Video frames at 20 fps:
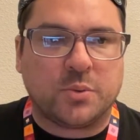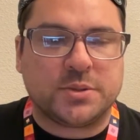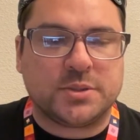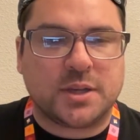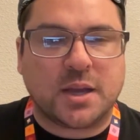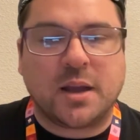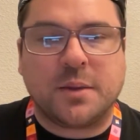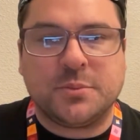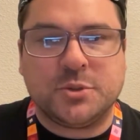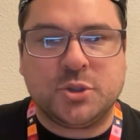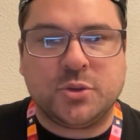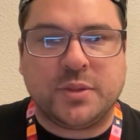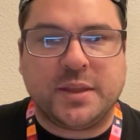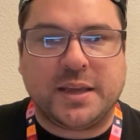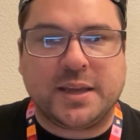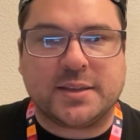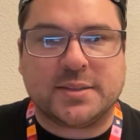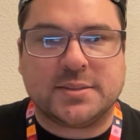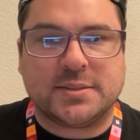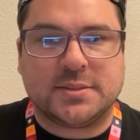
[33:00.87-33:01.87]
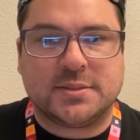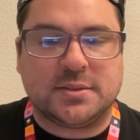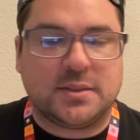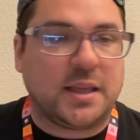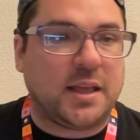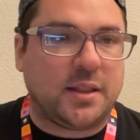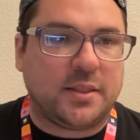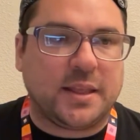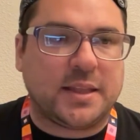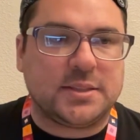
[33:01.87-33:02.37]
to come do this.
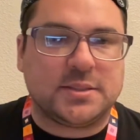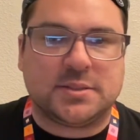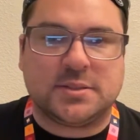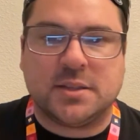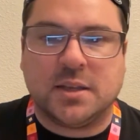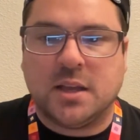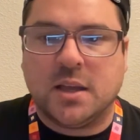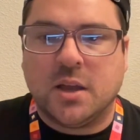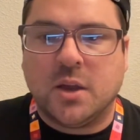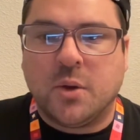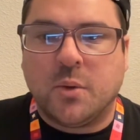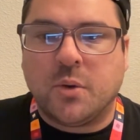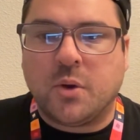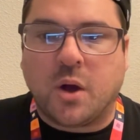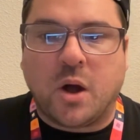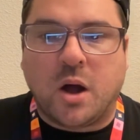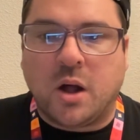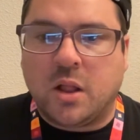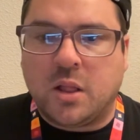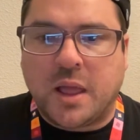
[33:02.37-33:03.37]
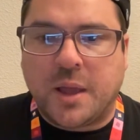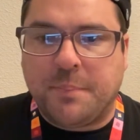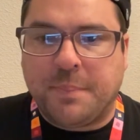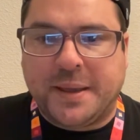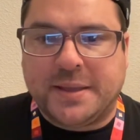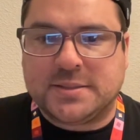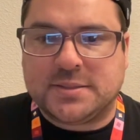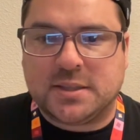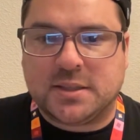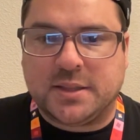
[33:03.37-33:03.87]
That's all I
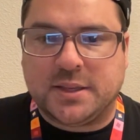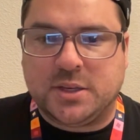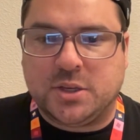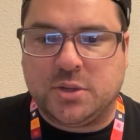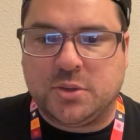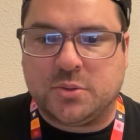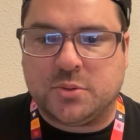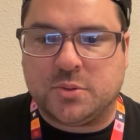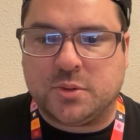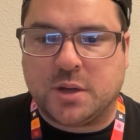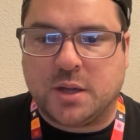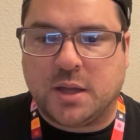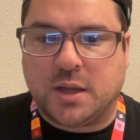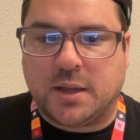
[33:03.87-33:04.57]
basically knew,